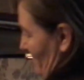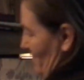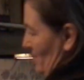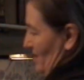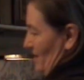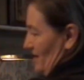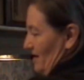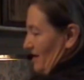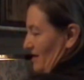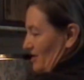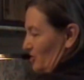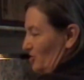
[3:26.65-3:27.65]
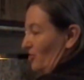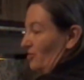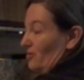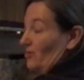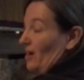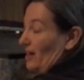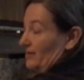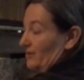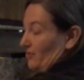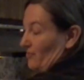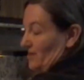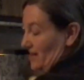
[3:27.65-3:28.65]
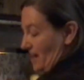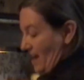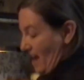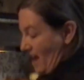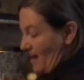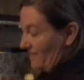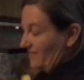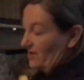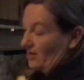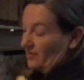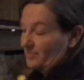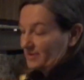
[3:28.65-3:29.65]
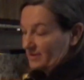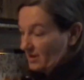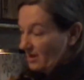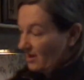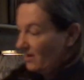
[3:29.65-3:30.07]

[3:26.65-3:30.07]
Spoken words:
my jar has 3.5 cups